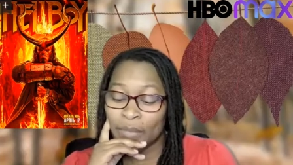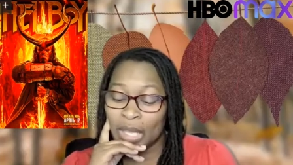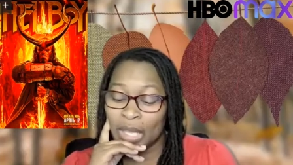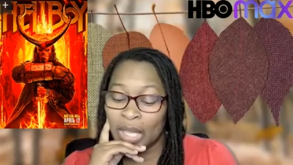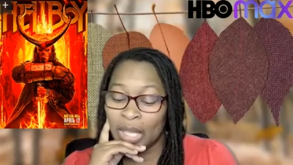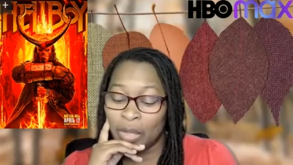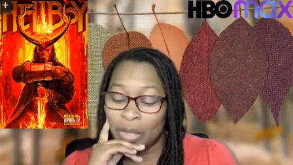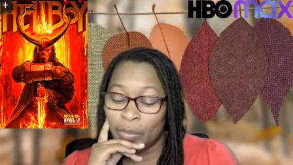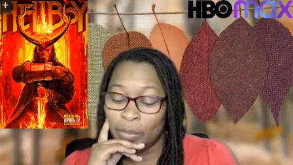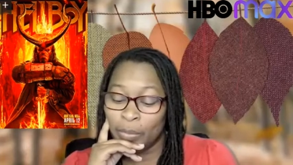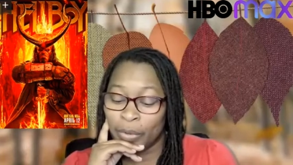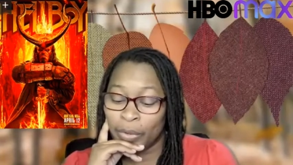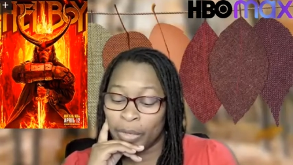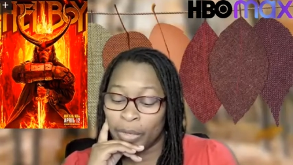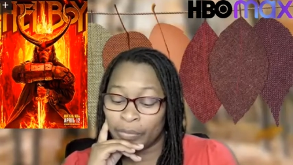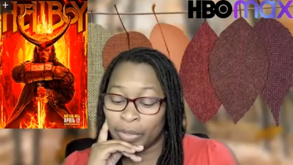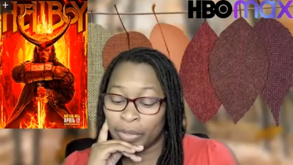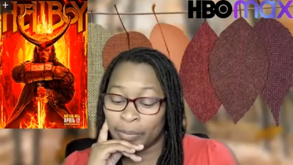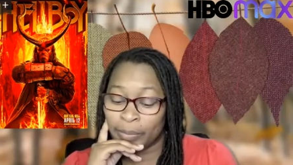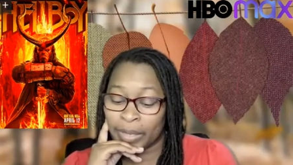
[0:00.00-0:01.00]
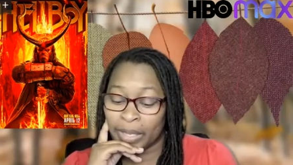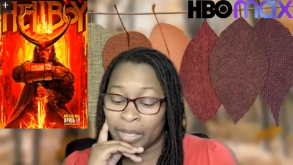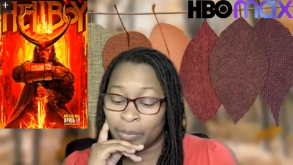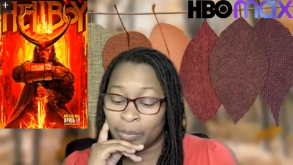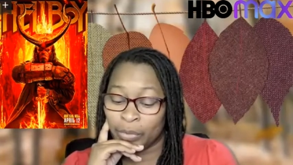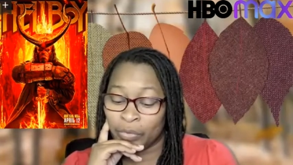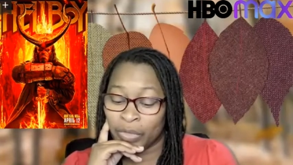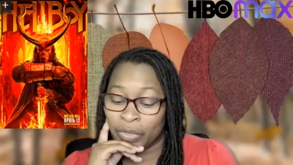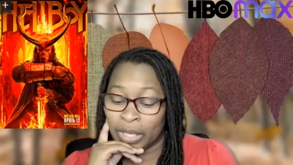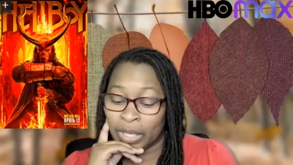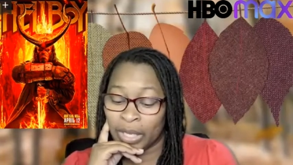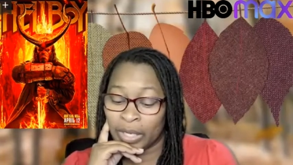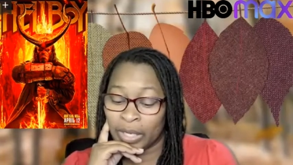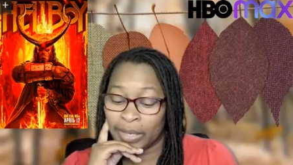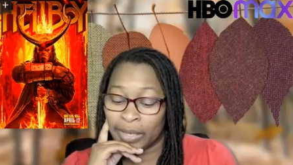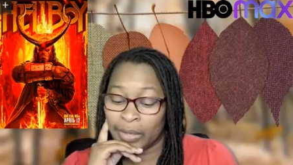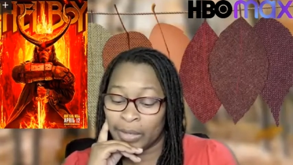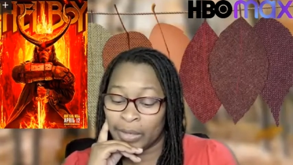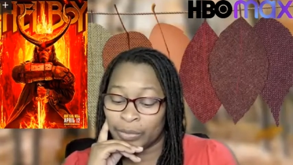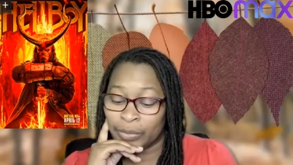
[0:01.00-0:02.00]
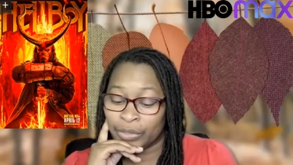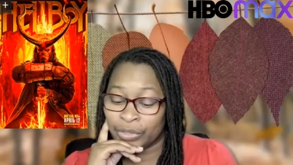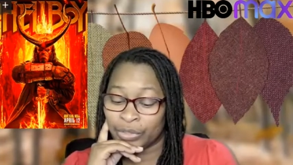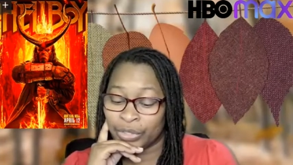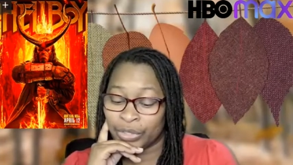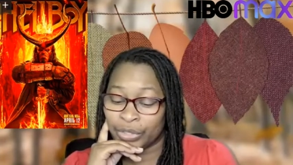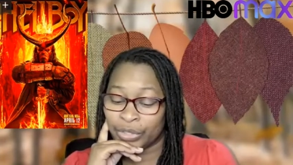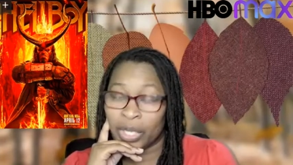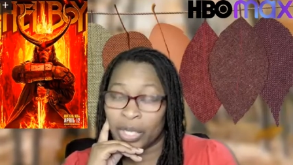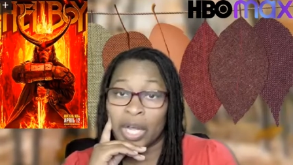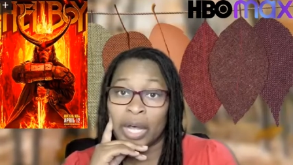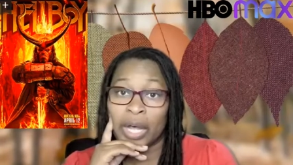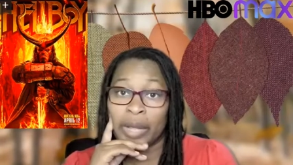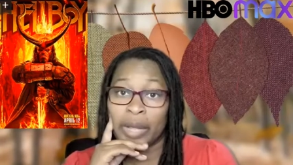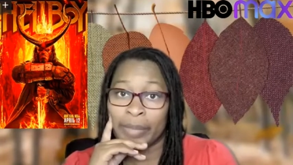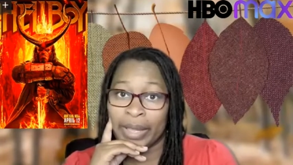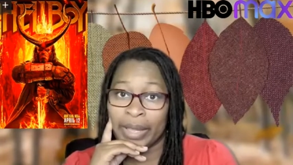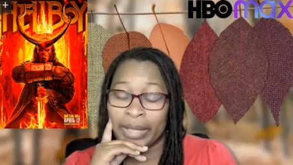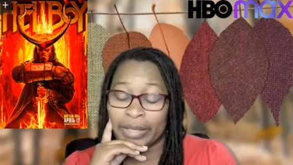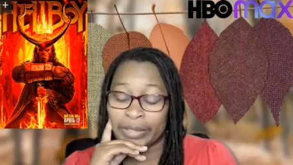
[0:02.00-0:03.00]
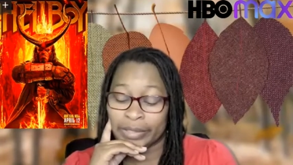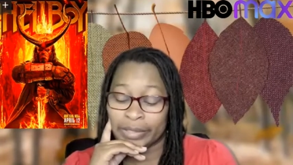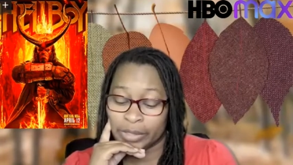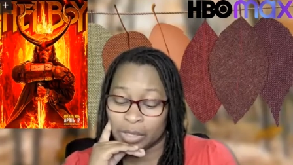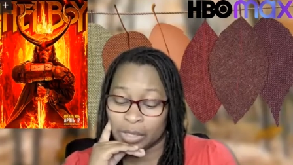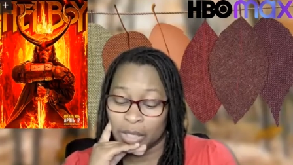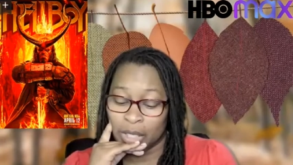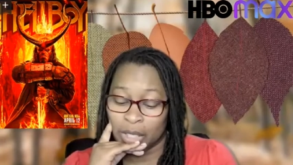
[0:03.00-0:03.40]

Hellboy remake movie, and that was just a hot mess.